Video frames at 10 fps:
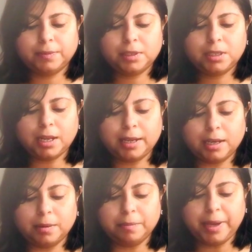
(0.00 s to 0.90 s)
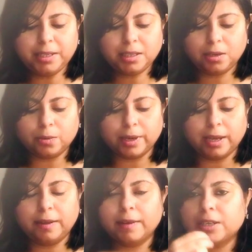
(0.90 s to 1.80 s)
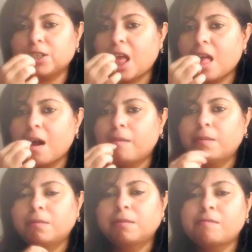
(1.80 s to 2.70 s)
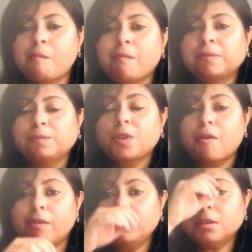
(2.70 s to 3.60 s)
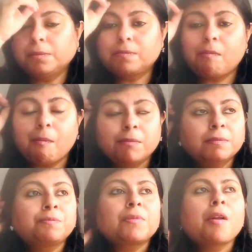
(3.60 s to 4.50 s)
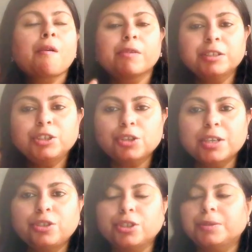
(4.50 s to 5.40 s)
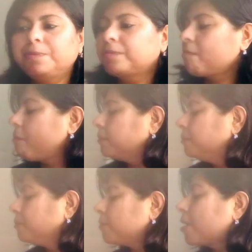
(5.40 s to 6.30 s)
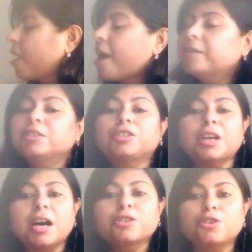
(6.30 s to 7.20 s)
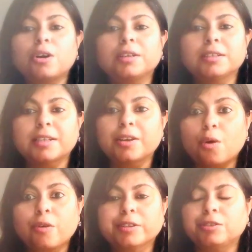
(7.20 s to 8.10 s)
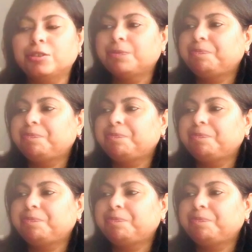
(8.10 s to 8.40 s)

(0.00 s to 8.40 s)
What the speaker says: it's like amazing to have actually. Very, very crunchy, and it's dark chocolate and orange.